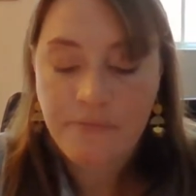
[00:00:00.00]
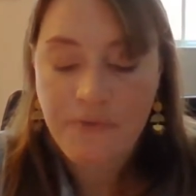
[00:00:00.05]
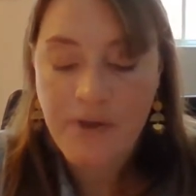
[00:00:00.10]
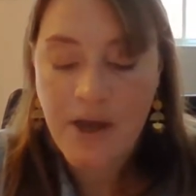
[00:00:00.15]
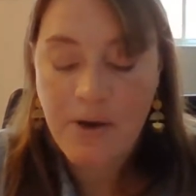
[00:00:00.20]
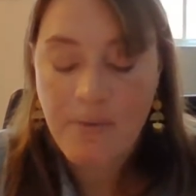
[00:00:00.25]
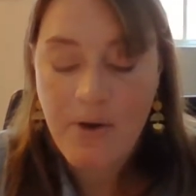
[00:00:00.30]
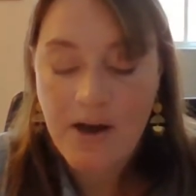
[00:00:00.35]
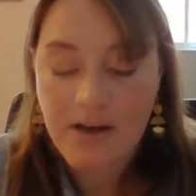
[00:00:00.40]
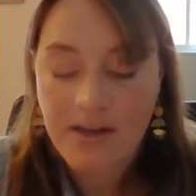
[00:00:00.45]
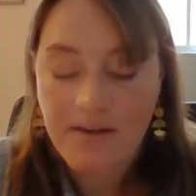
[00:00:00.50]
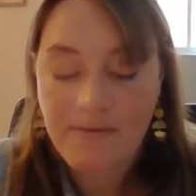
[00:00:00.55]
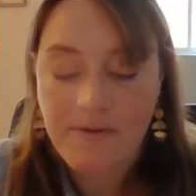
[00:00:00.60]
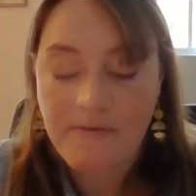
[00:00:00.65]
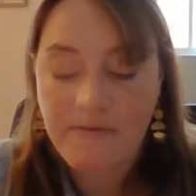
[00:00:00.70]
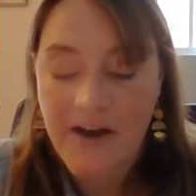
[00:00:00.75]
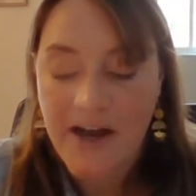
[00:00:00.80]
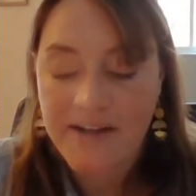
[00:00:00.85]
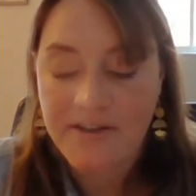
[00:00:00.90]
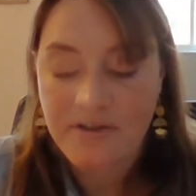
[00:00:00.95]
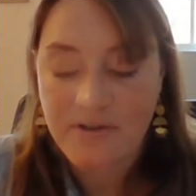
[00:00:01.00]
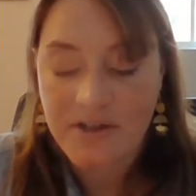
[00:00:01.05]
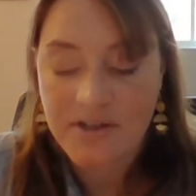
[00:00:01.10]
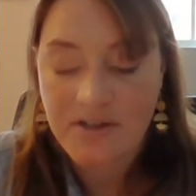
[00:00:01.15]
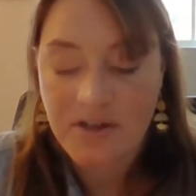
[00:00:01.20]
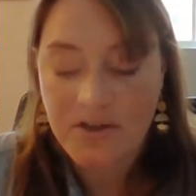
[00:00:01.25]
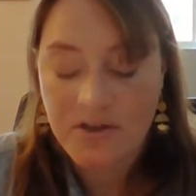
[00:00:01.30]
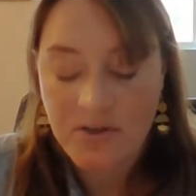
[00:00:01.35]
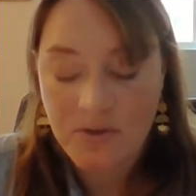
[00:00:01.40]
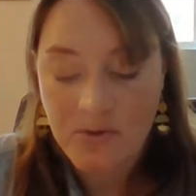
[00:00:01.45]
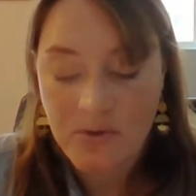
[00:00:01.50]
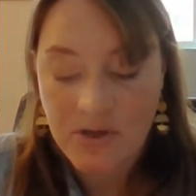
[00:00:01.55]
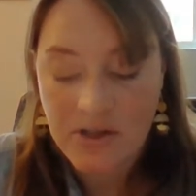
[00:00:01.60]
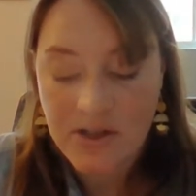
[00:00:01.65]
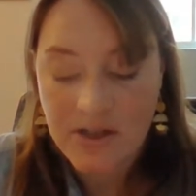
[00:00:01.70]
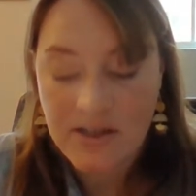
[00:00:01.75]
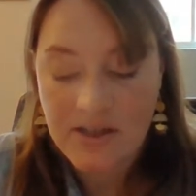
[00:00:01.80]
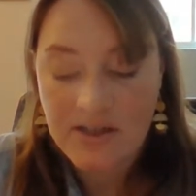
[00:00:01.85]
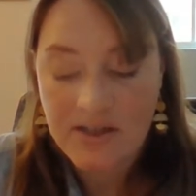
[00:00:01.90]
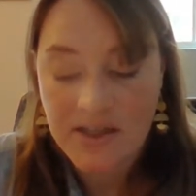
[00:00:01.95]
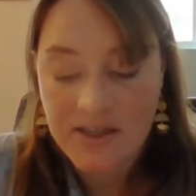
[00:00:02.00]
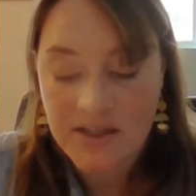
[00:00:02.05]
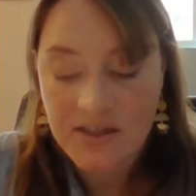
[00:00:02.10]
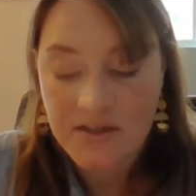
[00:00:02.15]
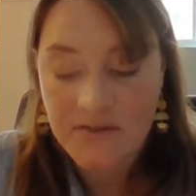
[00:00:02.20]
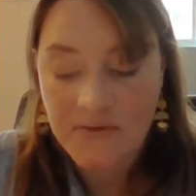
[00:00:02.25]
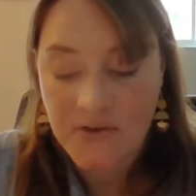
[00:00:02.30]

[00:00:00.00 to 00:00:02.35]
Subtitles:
I walk even faster as our school and the dozens